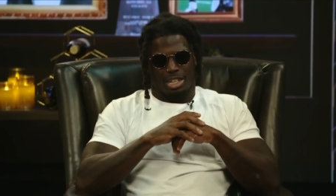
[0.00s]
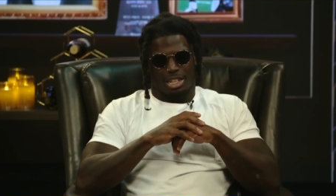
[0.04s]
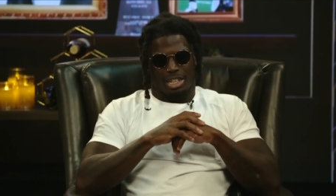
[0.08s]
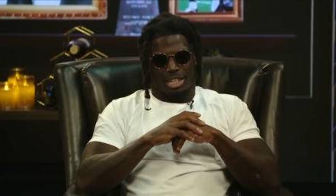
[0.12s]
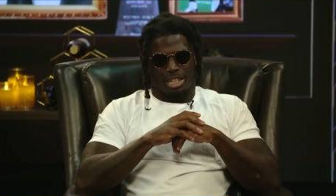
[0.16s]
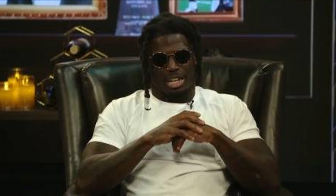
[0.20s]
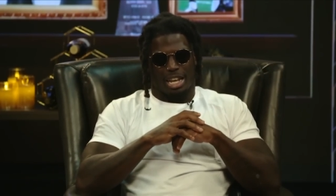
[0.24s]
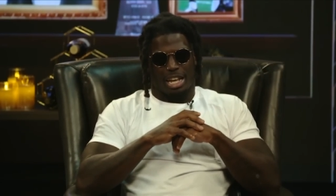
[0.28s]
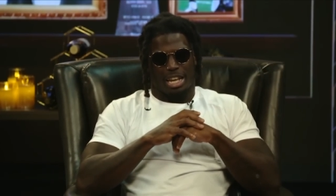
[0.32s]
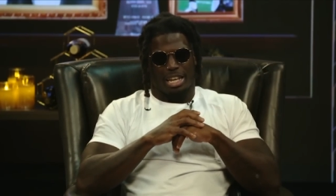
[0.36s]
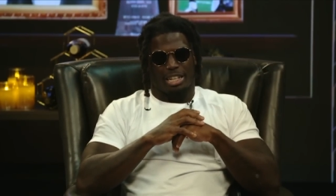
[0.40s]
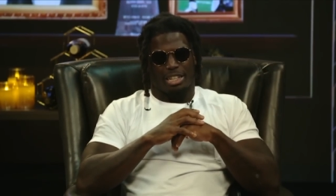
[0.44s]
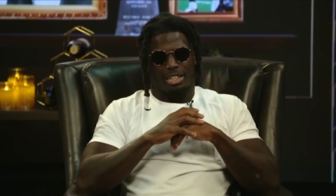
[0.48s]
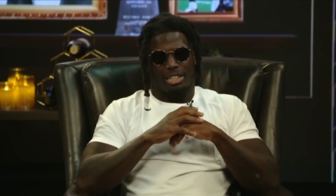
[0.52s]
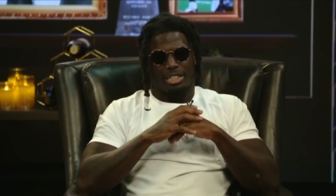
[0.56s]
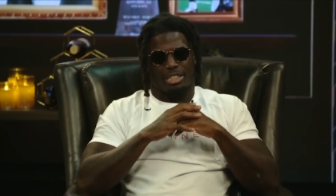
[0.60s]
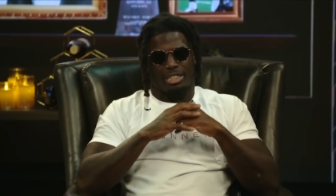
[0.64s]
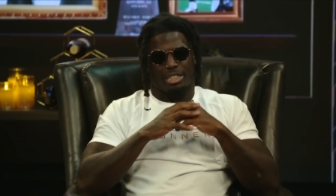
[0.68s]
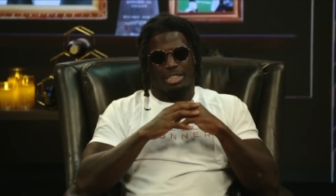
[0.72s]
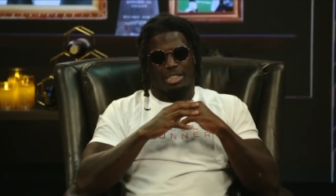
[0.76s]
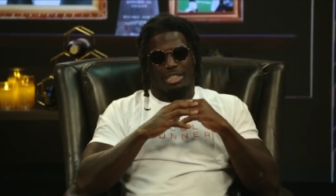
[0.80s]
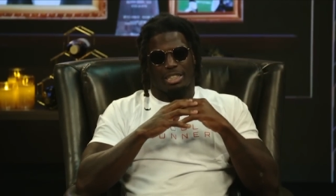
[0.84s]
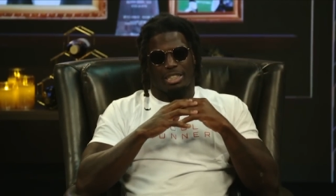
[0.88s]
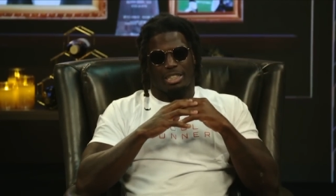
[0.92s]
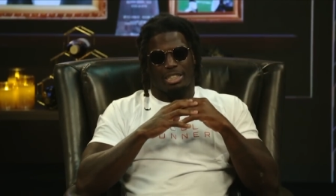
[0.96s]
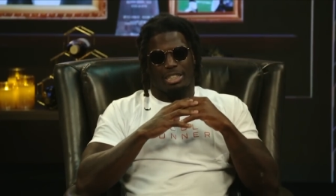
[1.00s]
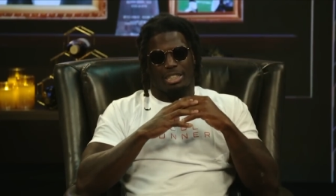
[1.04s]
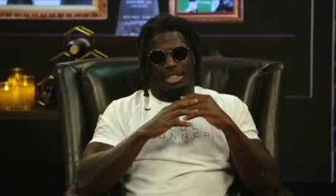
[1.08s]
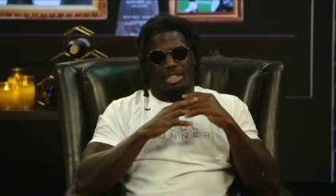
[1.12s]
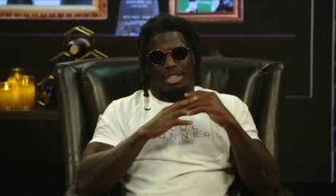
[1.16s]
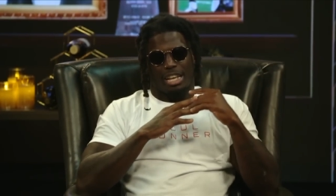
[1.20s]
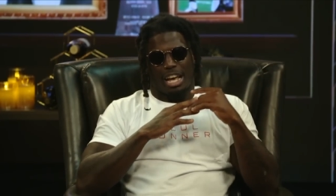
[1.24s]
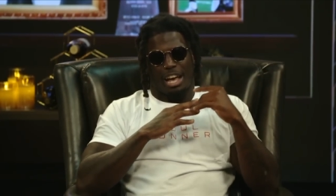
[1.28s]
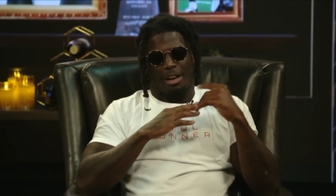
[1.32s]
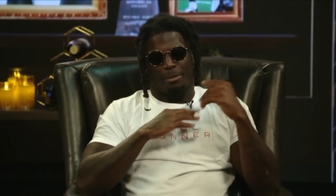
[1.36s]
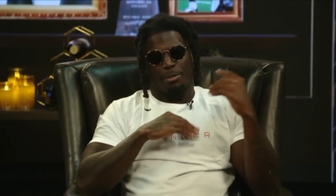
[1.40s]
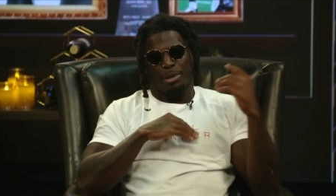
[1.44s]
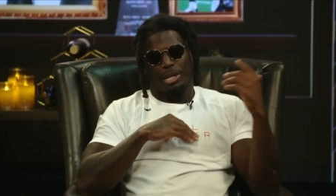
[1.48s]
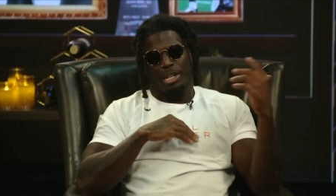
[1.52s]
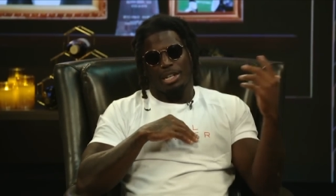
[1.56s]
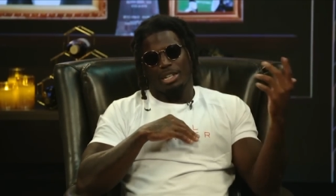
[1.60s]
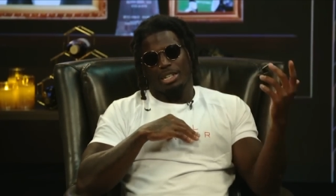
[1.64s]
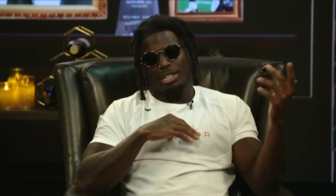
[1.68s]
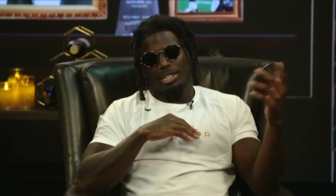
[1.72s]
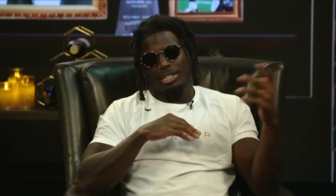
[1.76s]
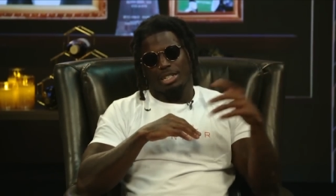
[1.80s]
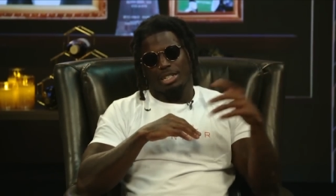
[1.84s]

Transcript: Like, I've been in this,